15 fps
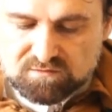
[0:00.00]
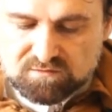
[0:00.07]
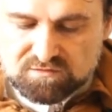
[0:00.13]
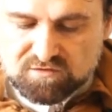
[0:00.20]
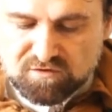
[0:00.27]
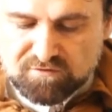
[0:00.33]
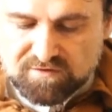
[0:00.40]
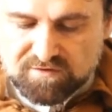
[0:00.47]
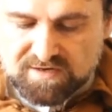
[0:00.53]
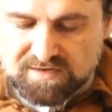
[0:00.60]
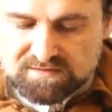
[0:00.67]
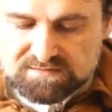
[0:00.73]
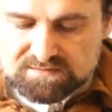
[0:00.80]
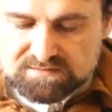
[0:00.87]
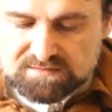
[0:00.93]
could
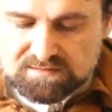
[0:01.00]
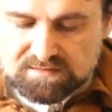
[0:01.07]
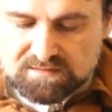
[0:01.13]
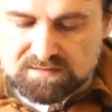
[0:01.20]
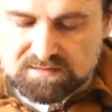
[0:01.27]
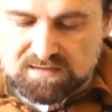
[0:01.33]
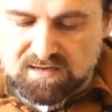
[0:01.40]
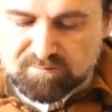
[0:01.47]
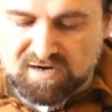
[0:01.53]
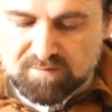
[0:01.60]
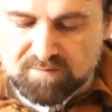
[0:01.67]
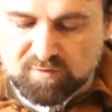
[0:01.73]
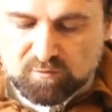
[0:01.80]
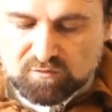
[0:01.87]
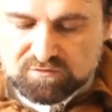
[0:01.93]
congregate and
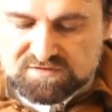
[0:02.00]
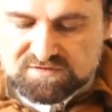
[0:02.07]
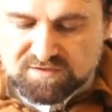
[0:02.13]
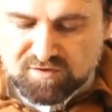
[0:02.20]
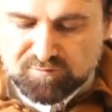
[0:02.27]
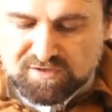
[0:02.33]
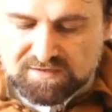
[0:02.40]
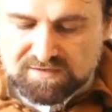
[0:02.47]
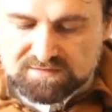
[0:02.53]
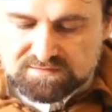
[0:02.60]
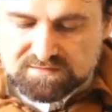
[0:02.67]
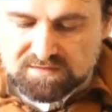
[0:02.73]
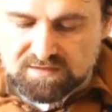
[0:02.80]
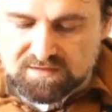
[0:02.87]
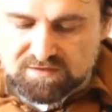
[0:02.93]
valuable goods accumulate,